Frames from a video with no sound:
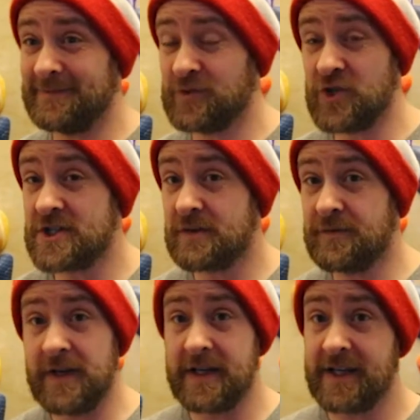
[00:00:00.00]
just to
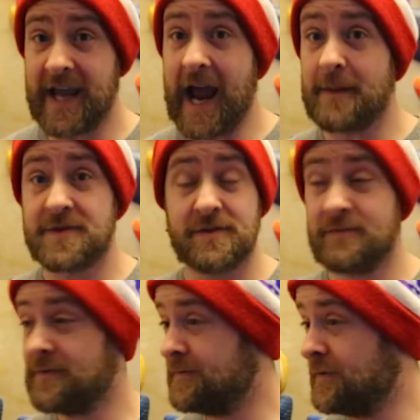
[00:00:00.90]
fill in gaps and
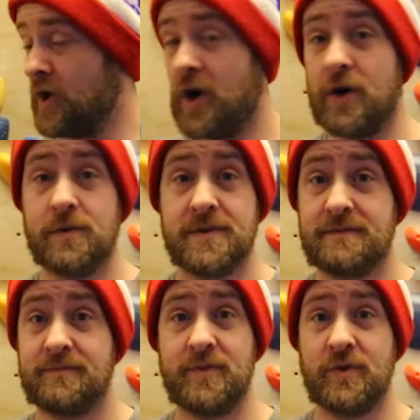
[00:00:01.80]
footholds,
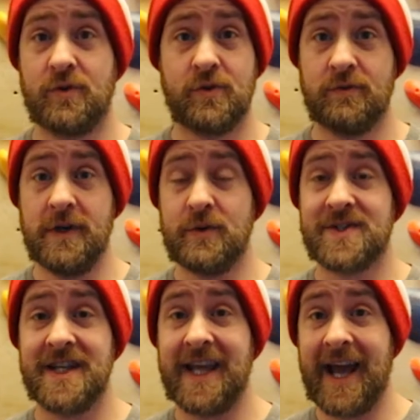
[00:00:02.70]
little
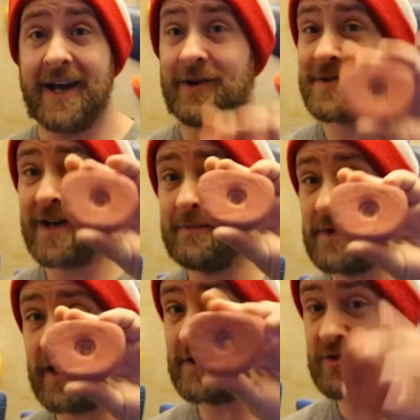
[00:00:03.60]
sneaky handholds, I'm
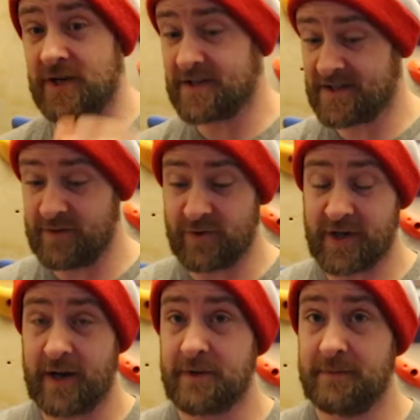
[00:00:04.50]
going straight to StickyRock
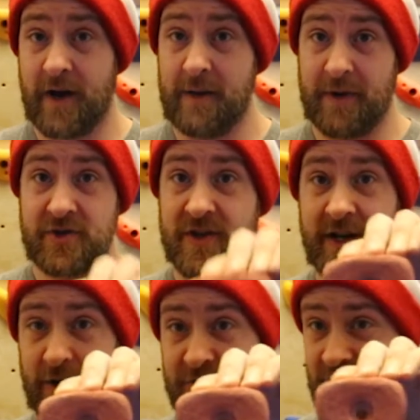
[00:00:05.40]
and I'm going to buy a bunch of
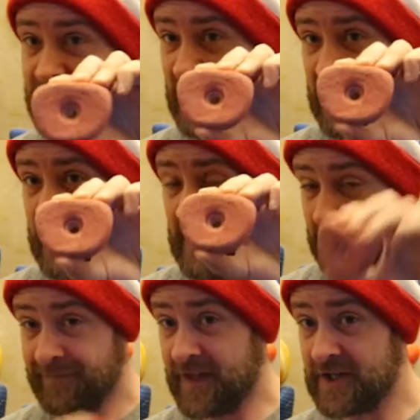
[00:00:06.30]
their holds because
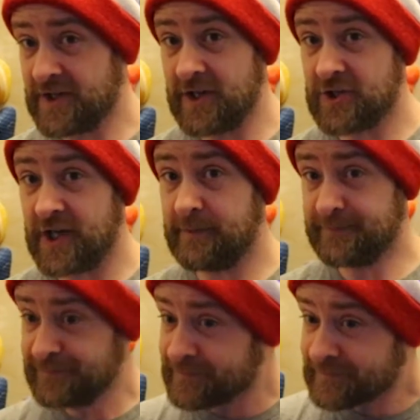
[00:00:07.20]
they're dirt cheap.
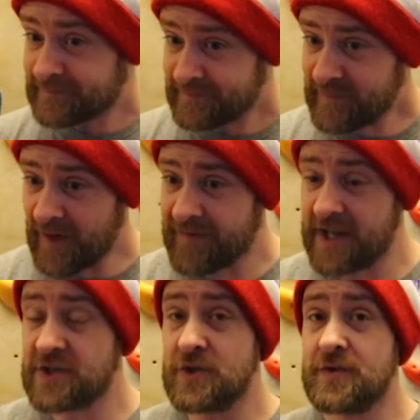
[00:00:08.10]

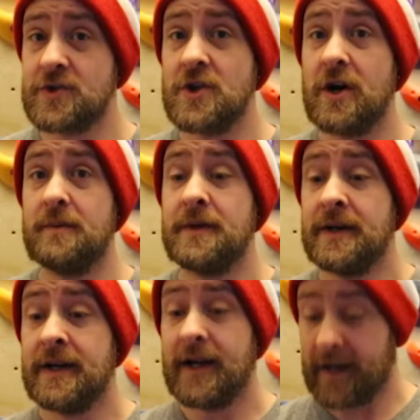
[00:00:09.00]
They do the job.
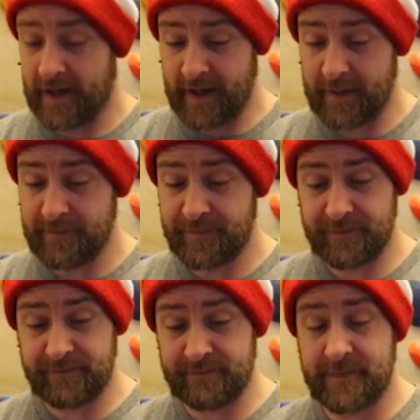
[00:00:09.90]

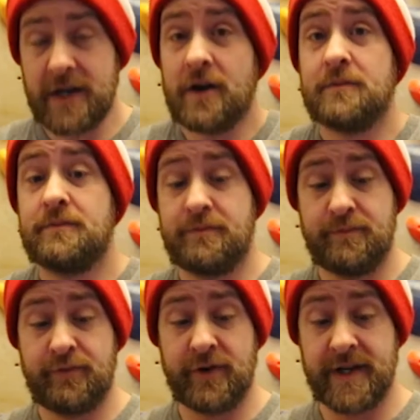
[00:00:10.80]
They're not
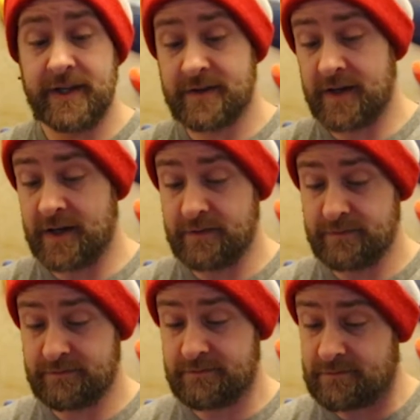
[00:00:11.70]
pretty. They're
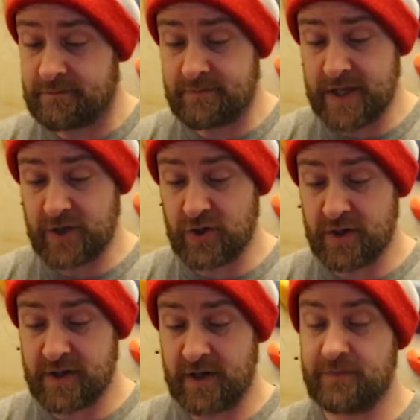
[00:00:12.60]

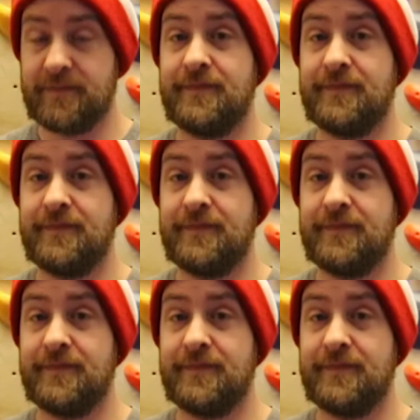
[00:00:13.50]
good.